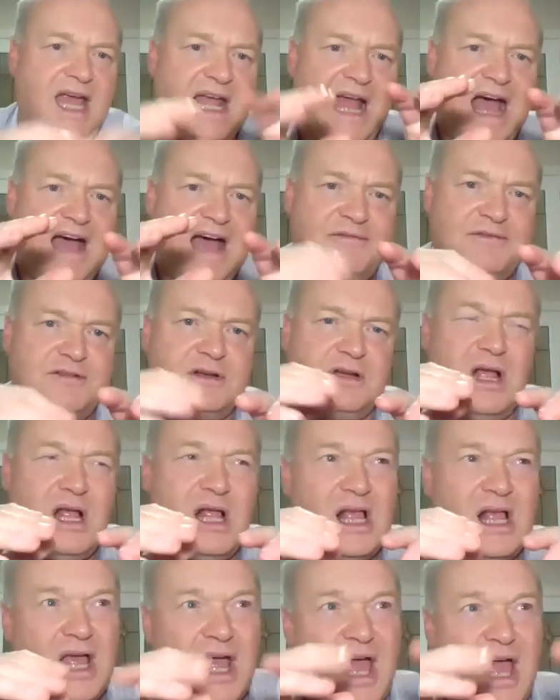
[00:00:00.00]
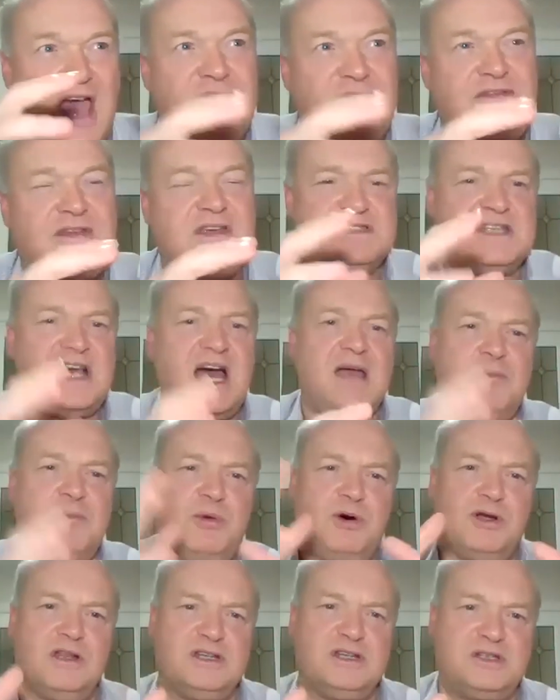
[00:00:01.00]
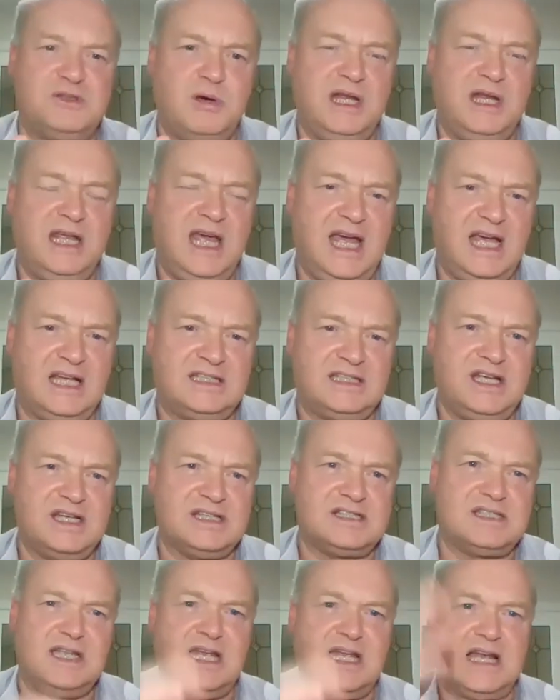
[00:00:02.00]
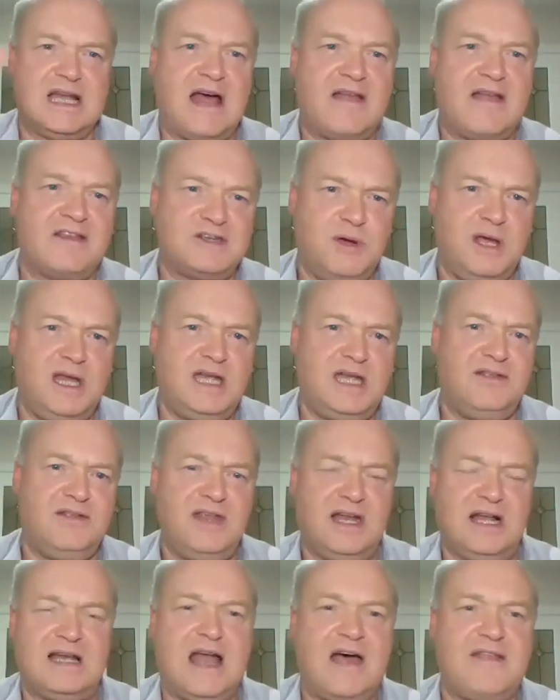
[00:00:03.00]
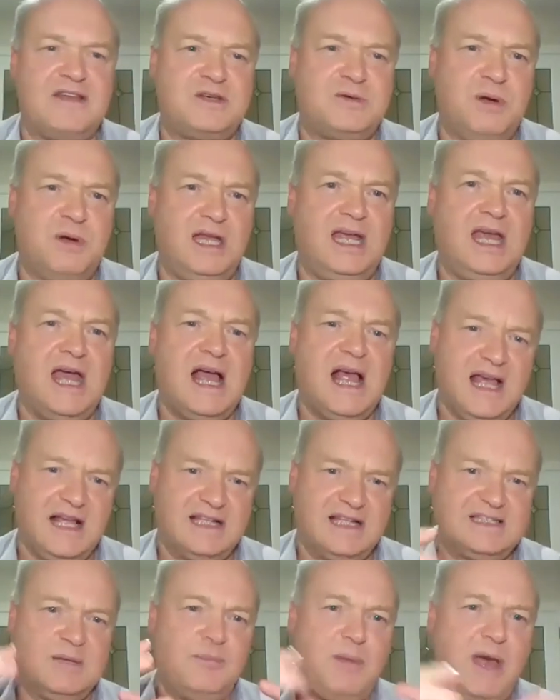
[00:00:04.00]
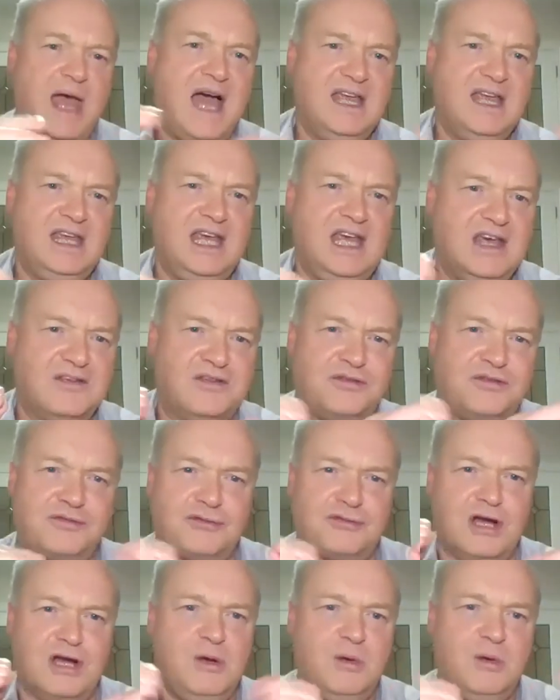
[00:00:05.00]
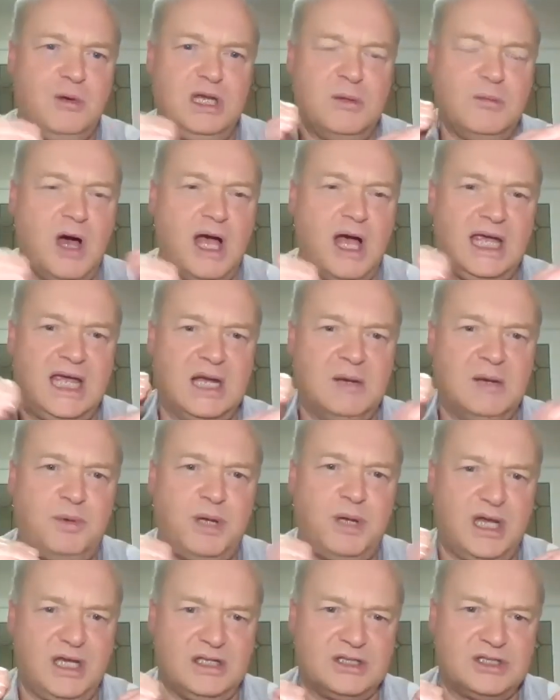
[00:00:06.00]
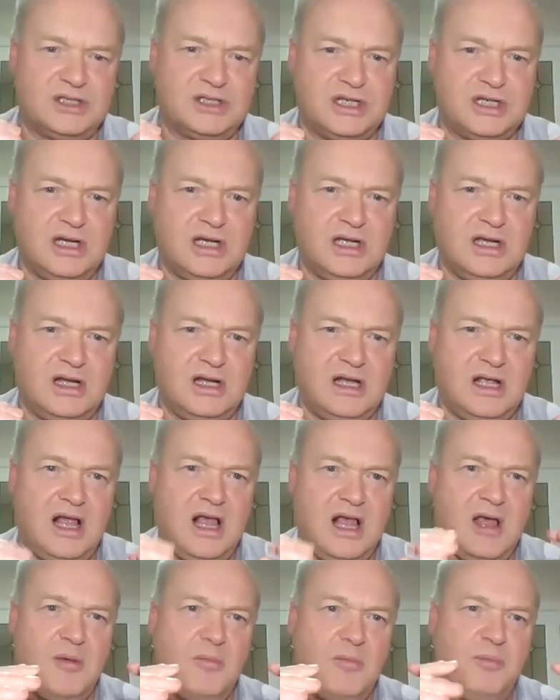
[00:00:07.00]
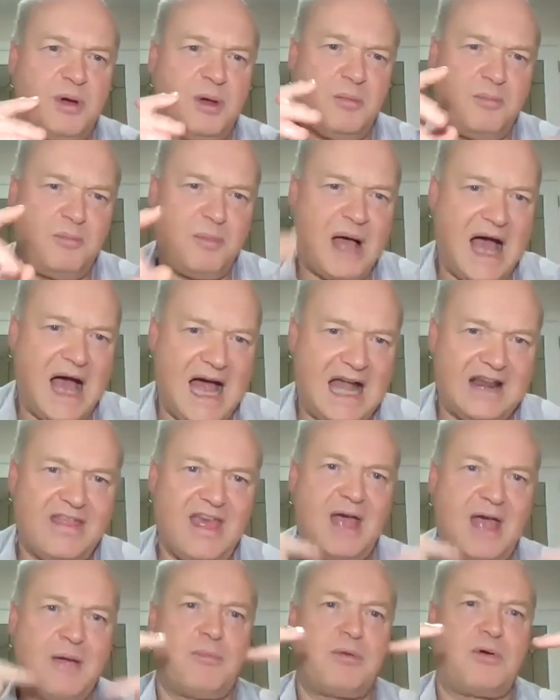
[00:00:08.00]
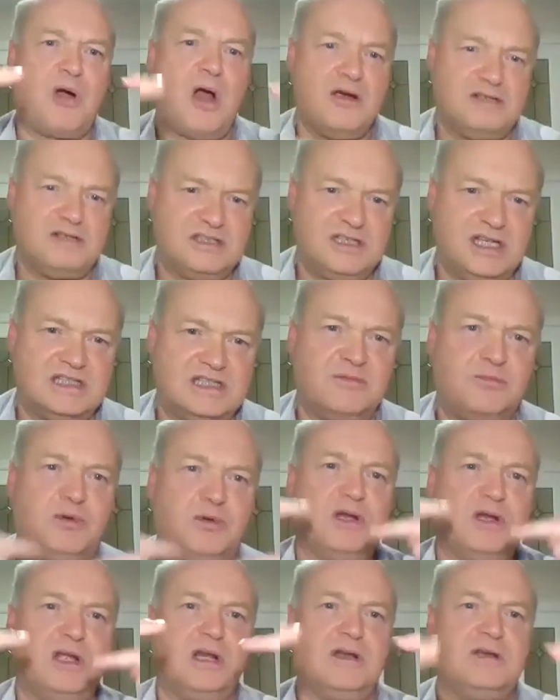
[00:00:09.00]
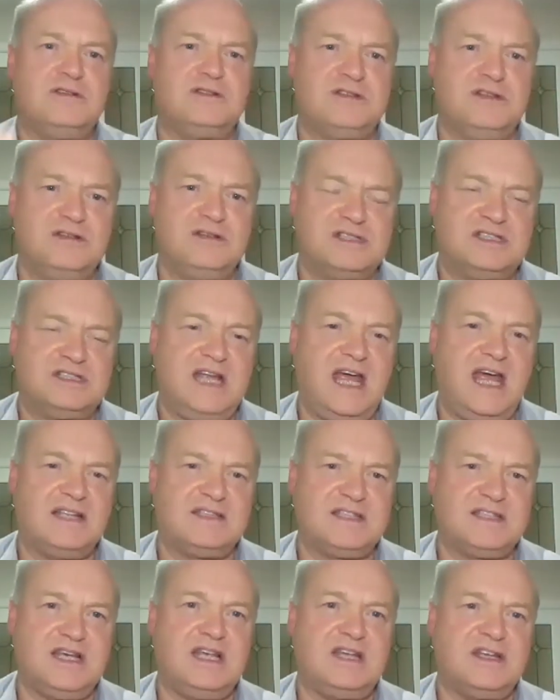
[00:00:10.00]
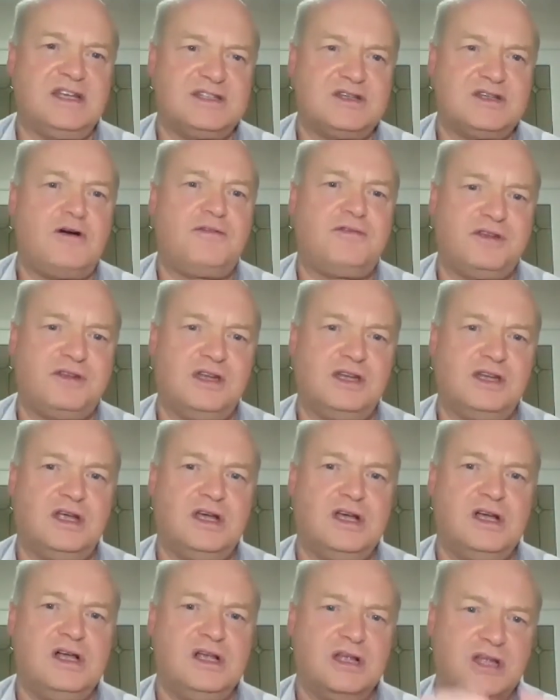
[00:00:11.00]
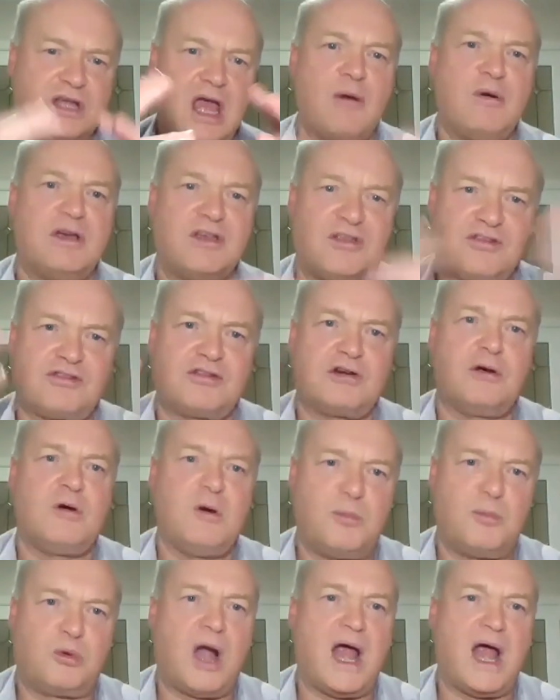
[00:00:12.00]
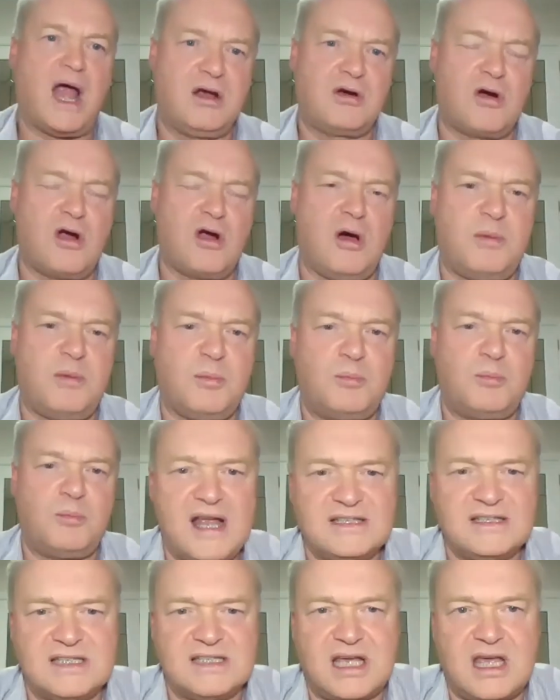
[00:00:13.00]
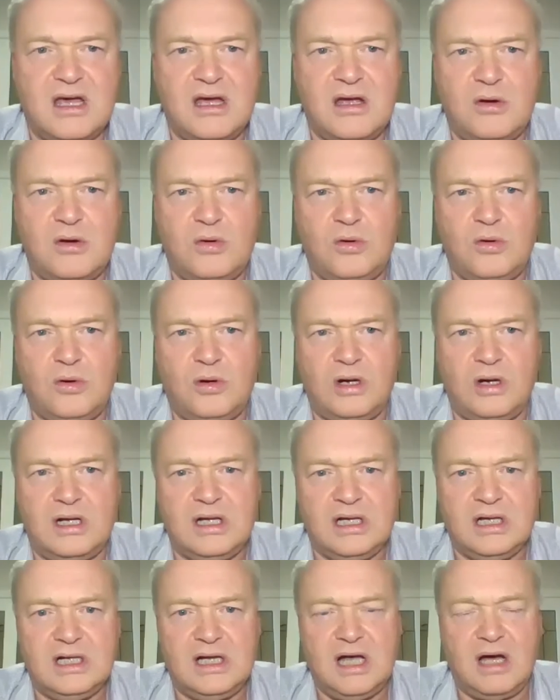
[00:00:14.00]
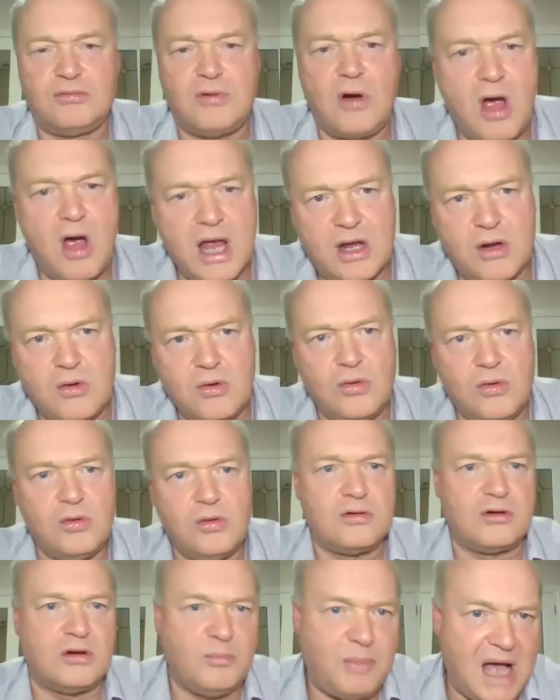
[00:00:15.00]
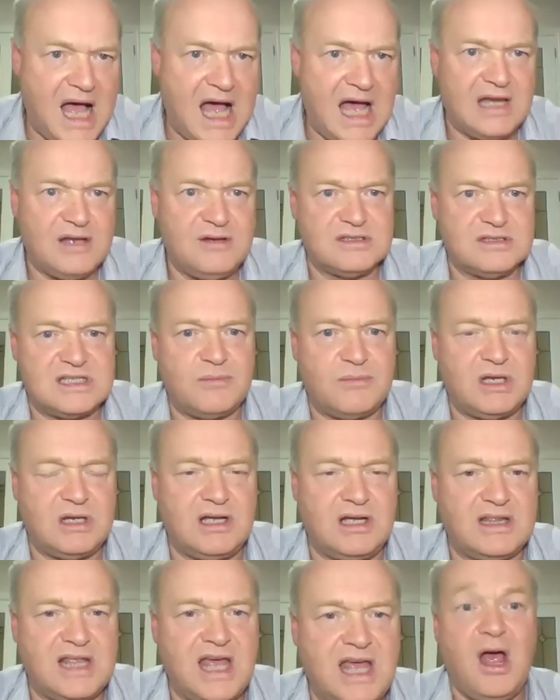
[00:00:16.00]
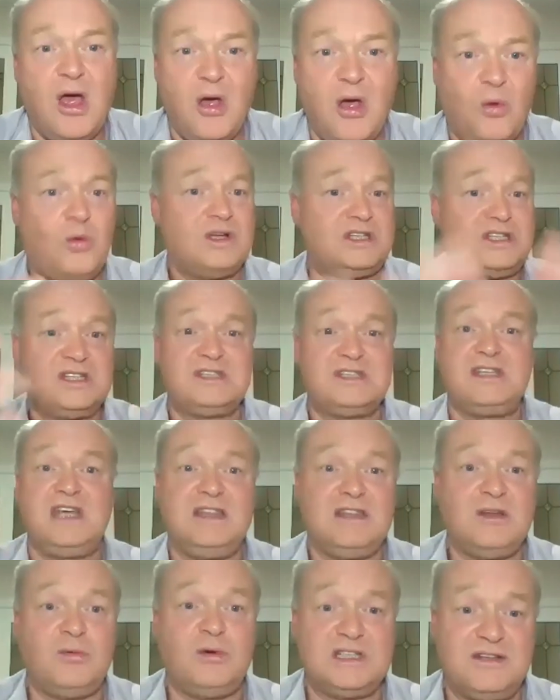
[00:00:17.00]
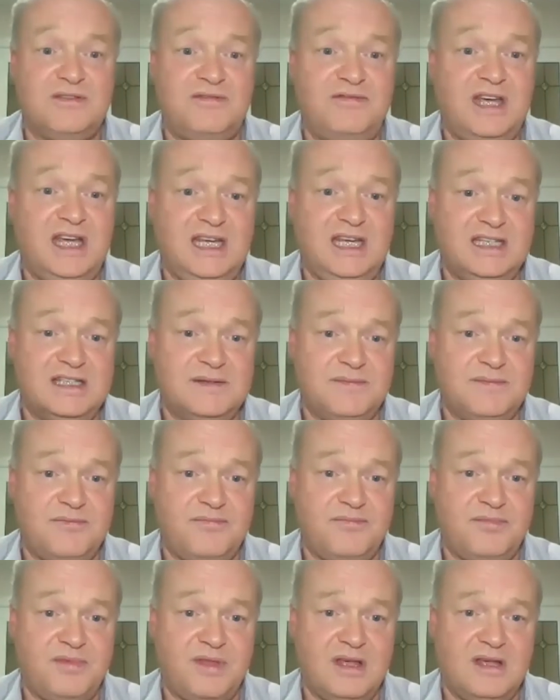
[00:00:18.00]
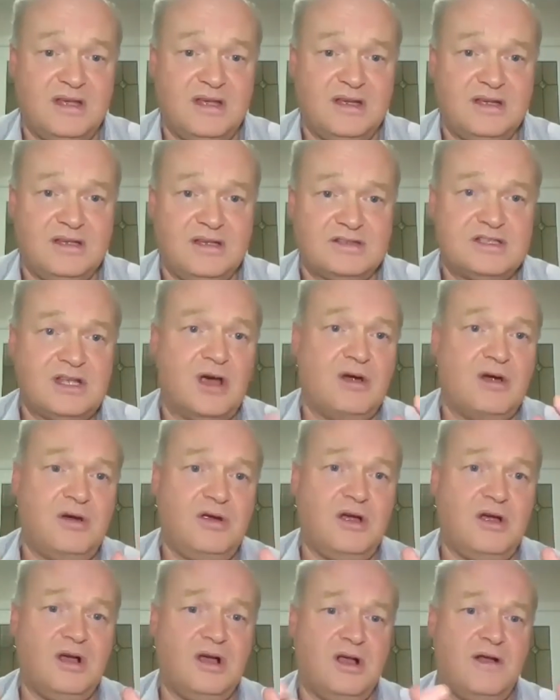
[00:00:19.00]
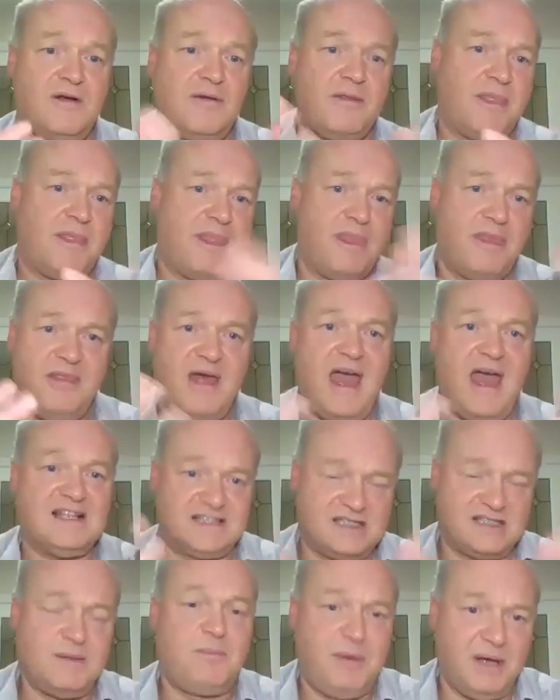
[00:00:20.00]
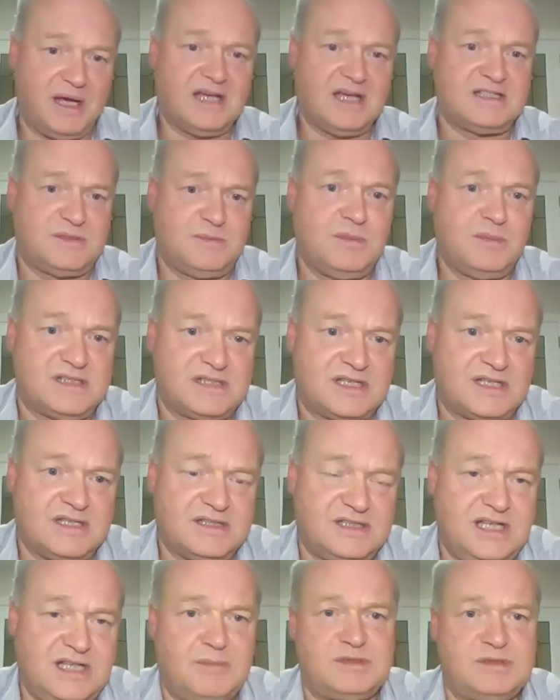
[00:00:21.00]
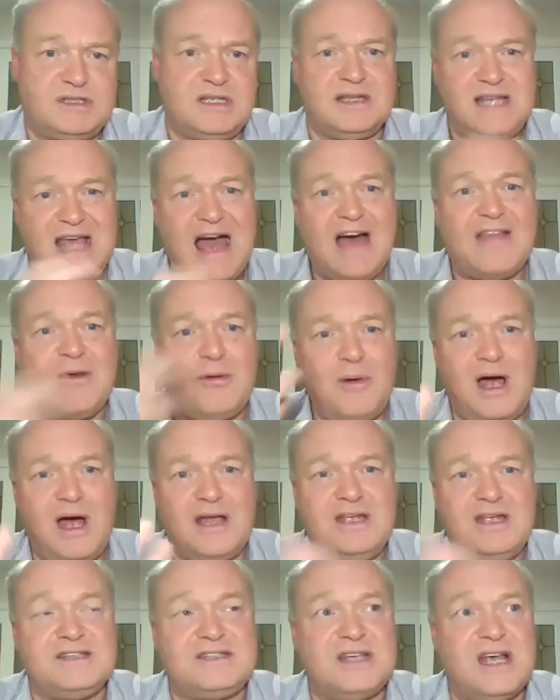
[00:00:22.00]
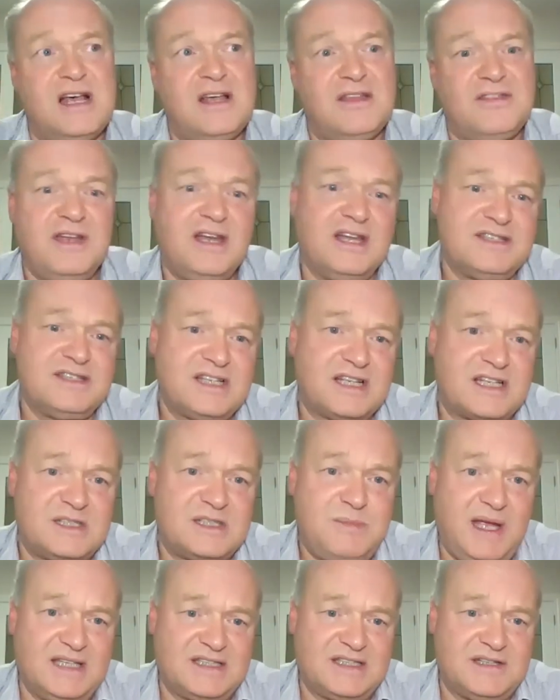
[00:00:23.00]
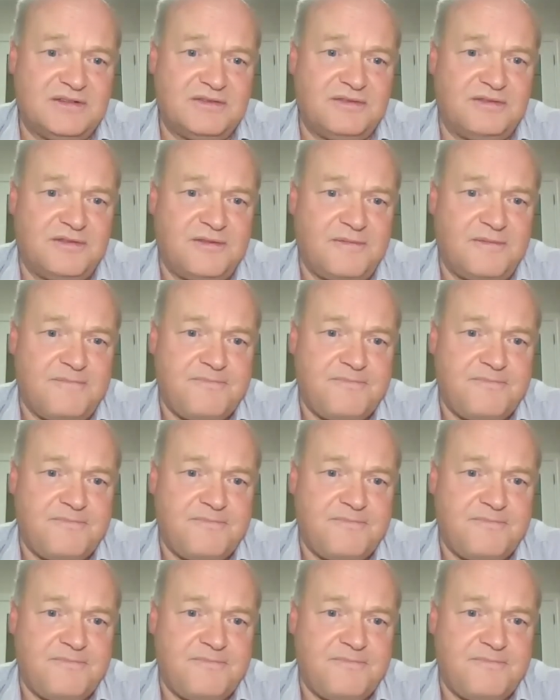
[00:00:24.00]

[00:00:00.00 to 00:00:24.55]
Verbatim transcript: And after, if you say put in 20 hectares and then another 20 and then another 20, it's about year 3 when you might get a pinch. But part of that process of putting lucerne stands in is often going through a break crop, a brassica or a rye corn or a barley or something like that, which is then the winter feed. So that's the biggest misconception. The other one is that it's expensive.